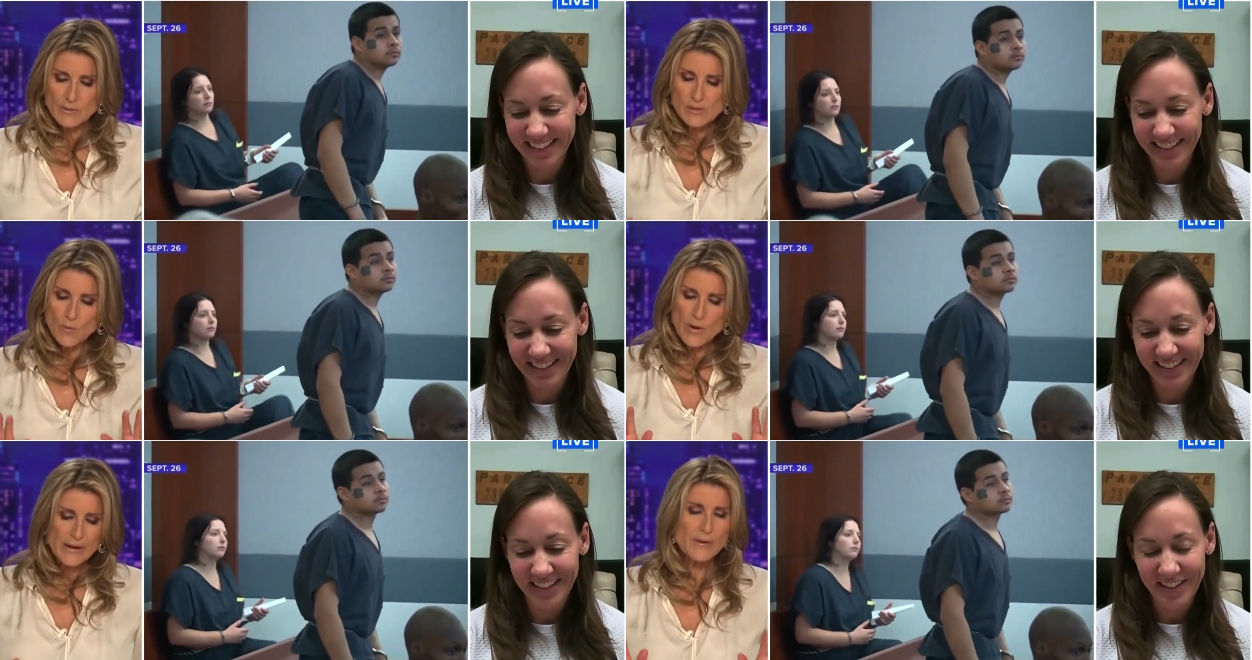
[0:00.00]
Speaker 1: was a
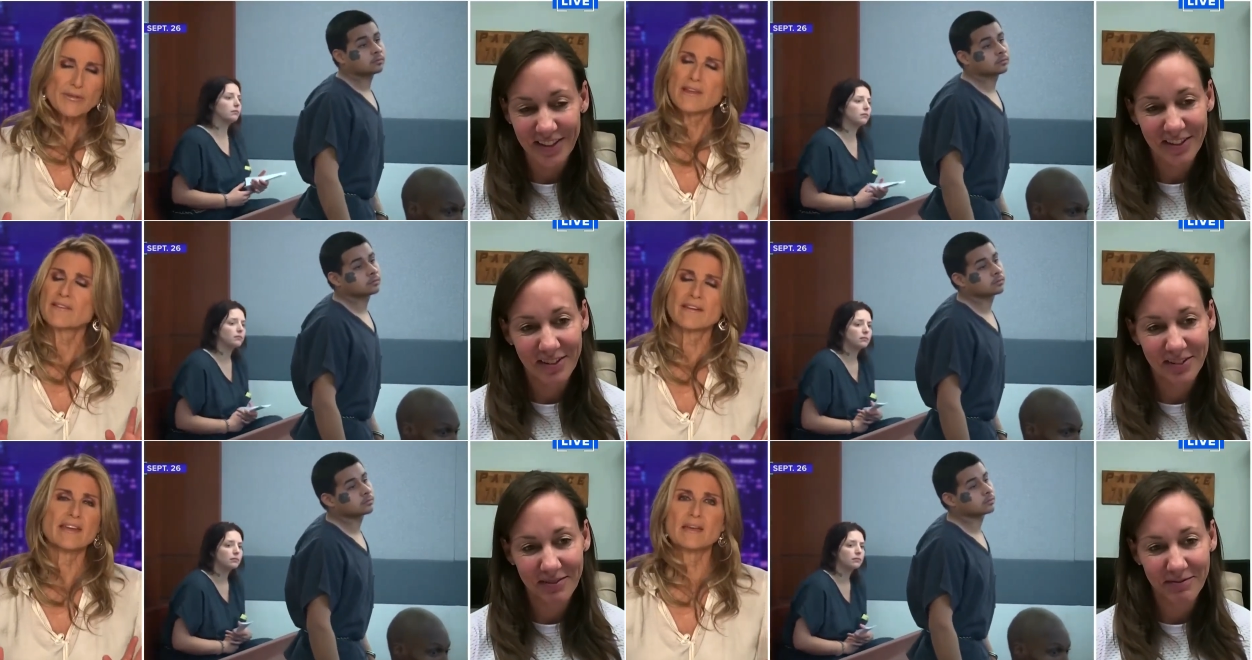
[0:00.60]
weird
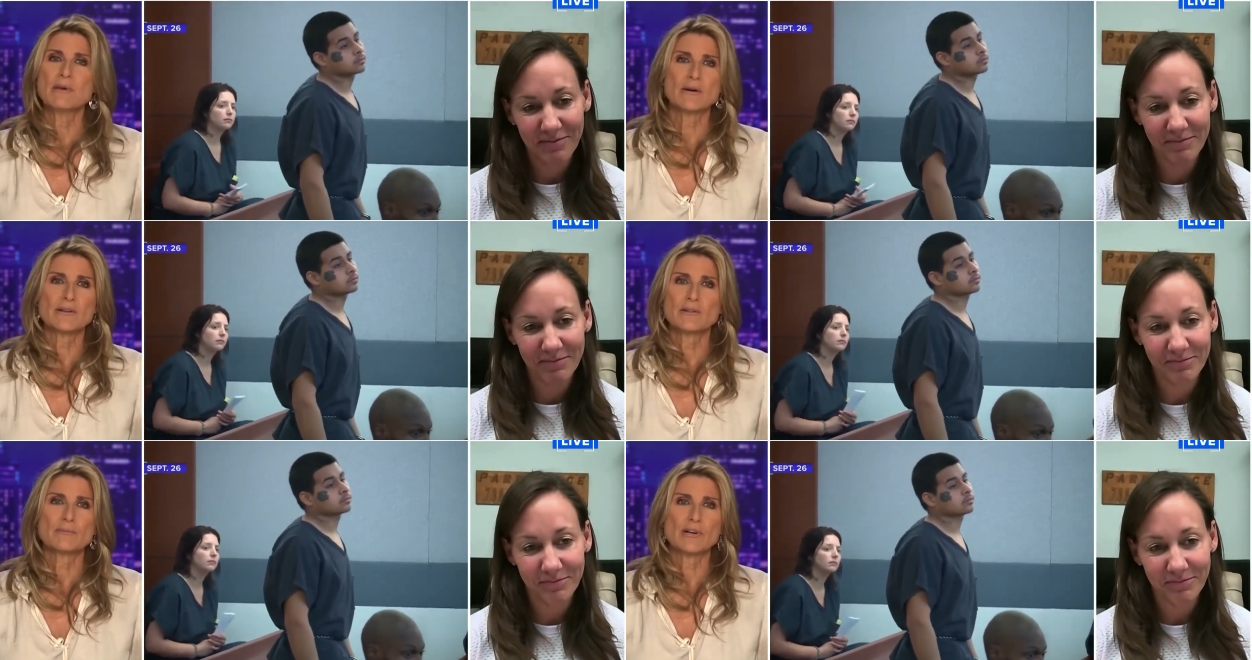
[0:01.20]
thing that came out
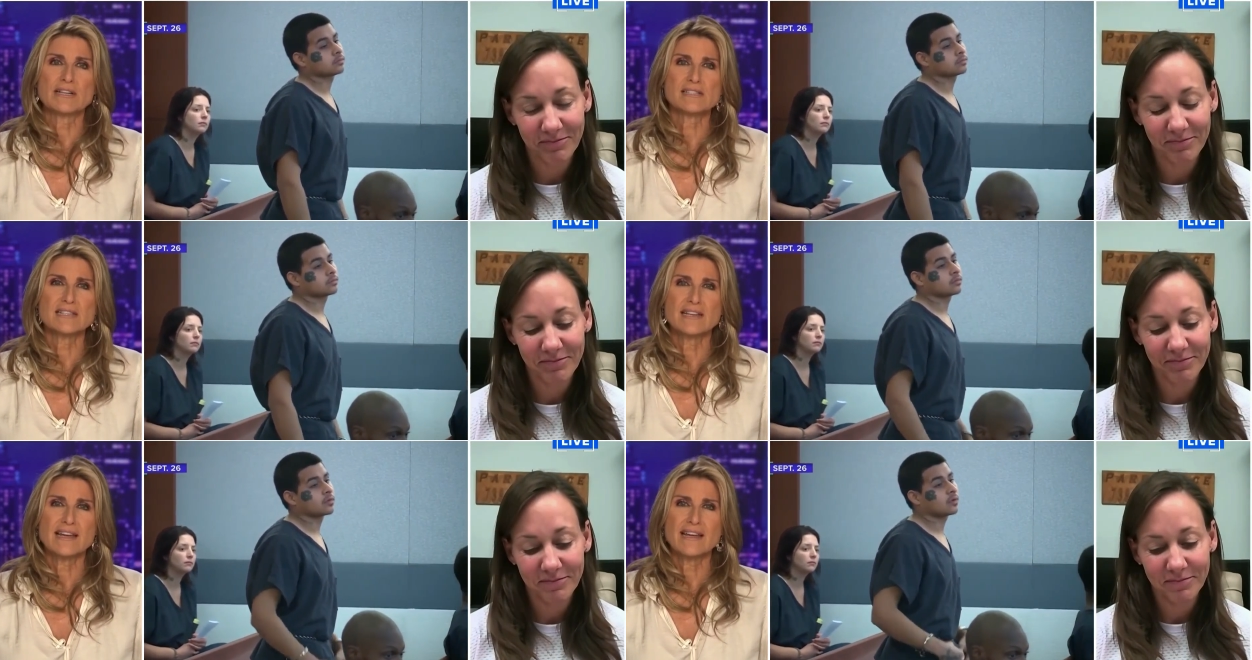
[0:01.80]
in the press
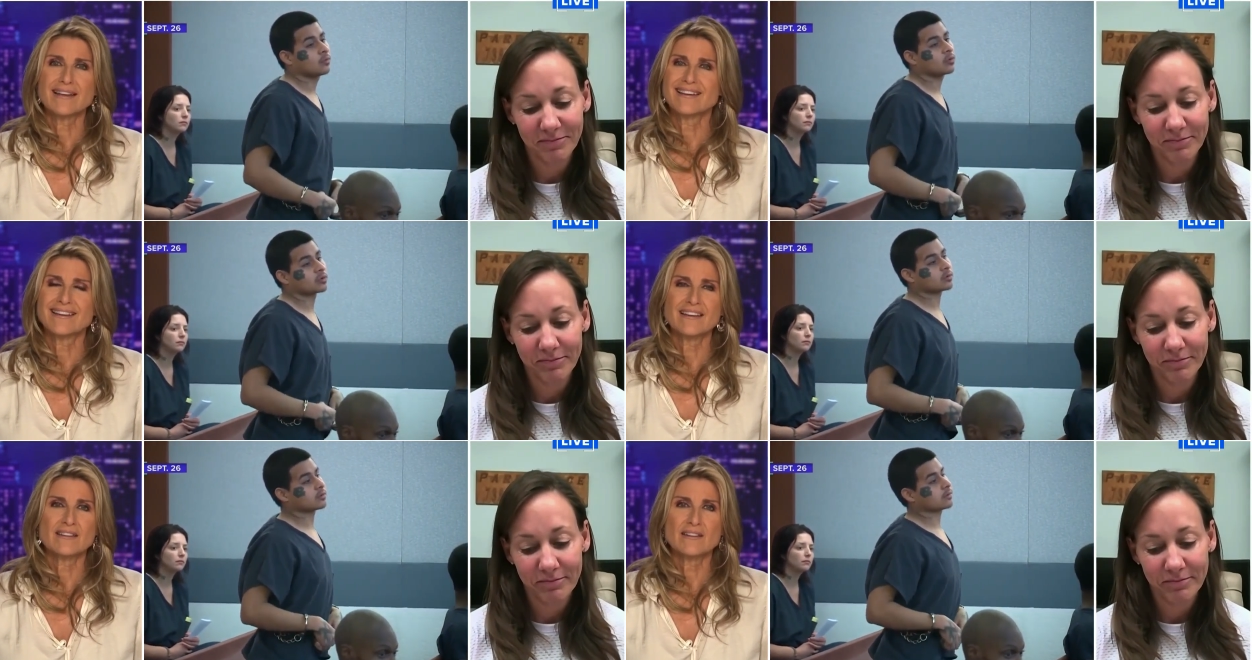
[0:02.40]
today,
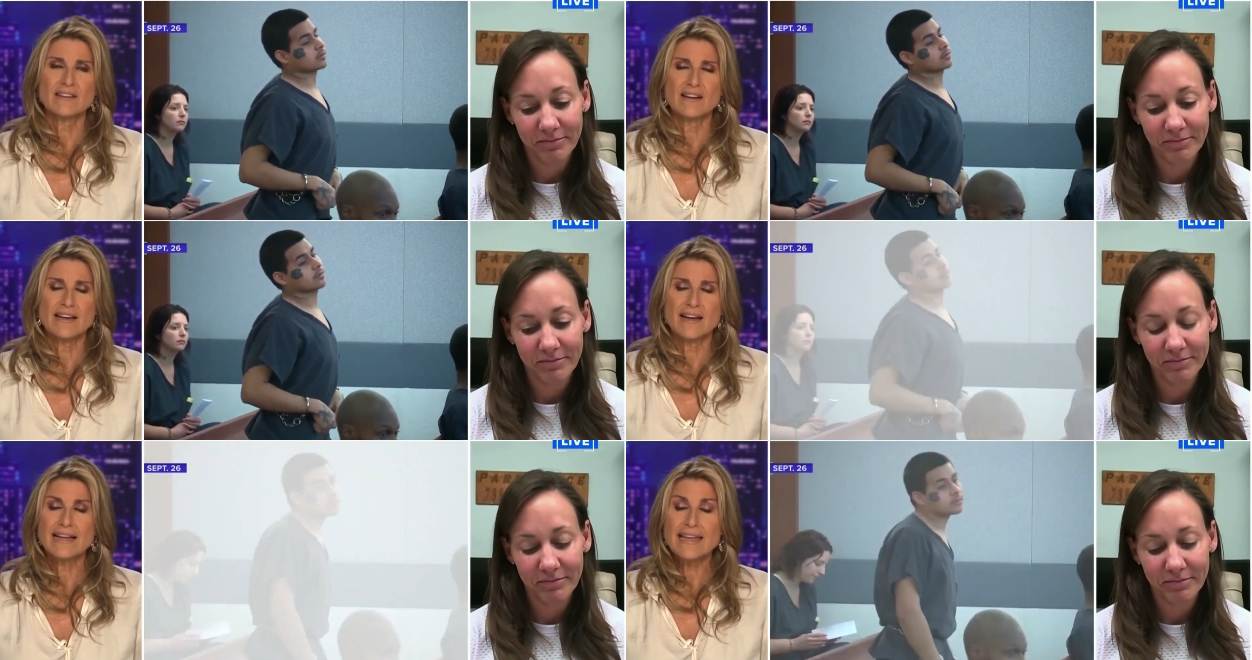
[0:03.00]
and
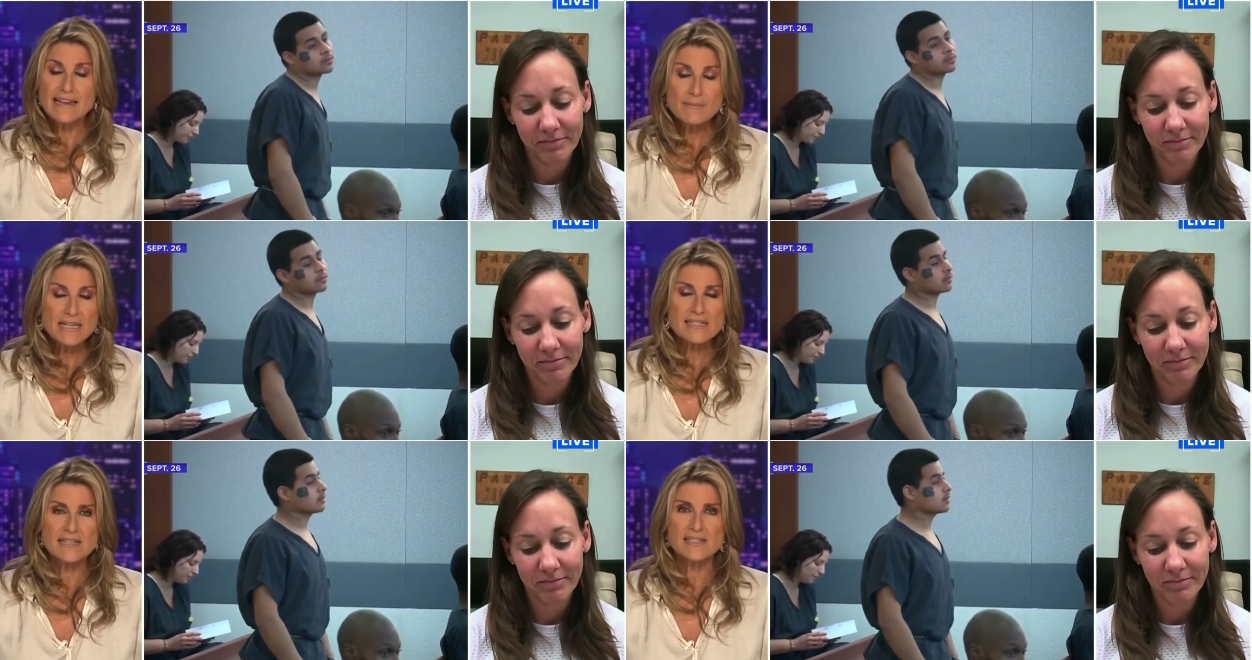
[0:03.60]
I, I can't
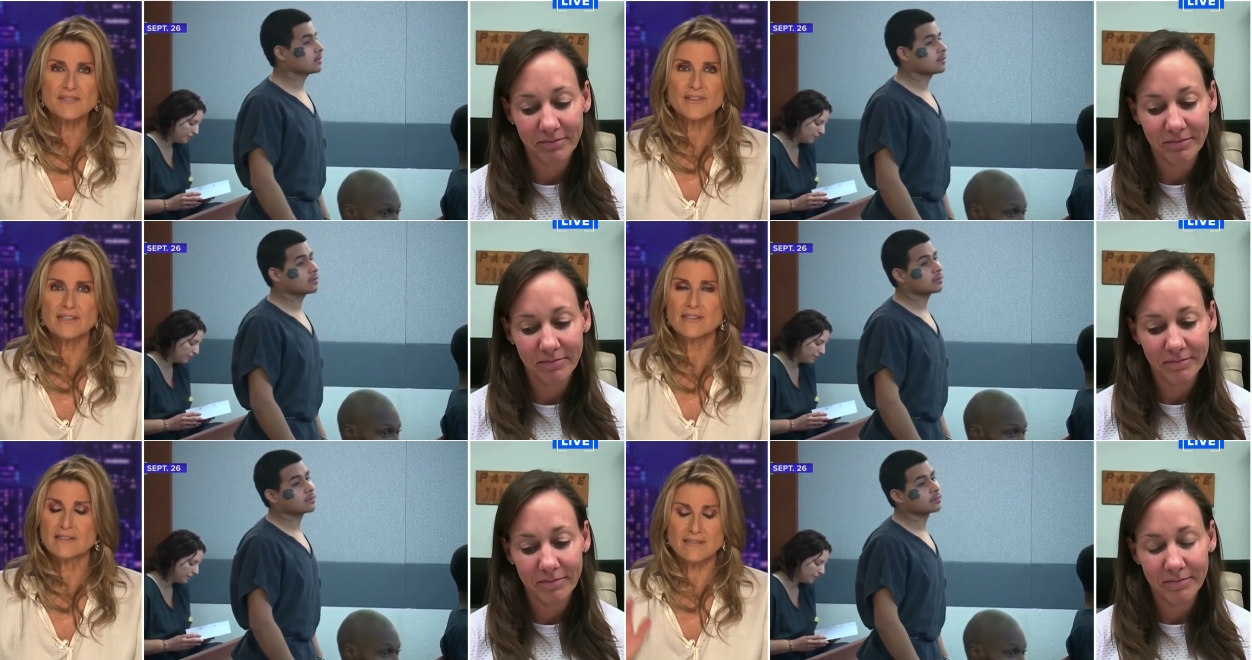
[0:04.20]
make sense of
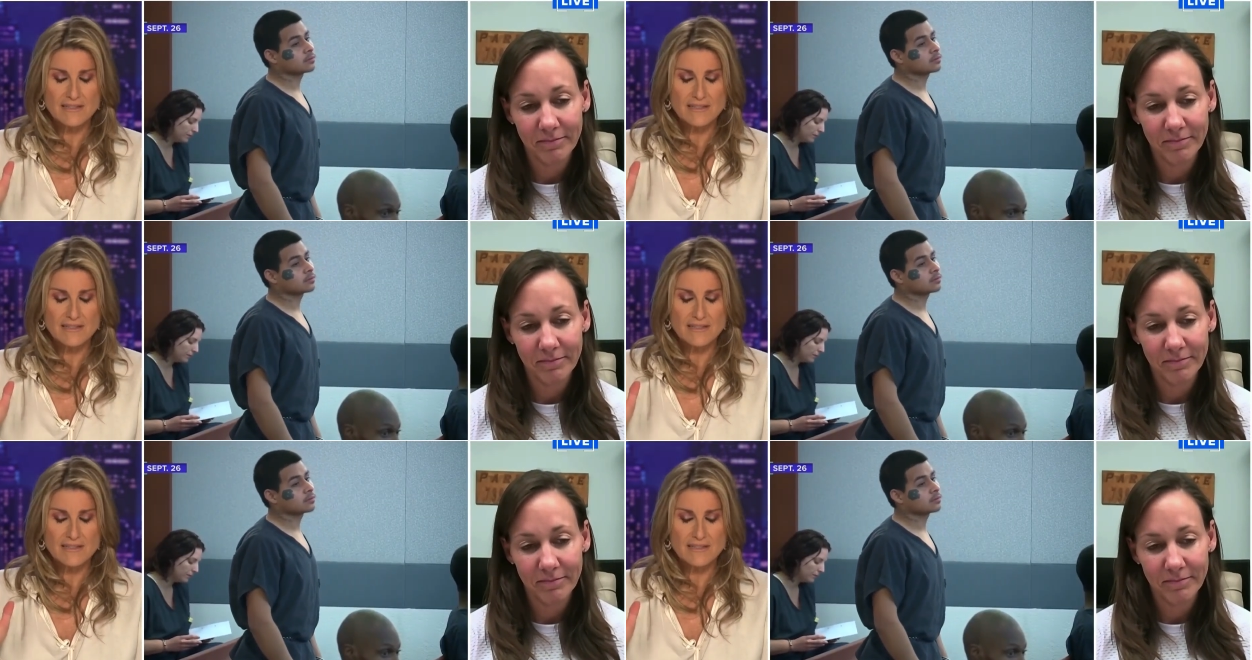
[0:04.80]
it.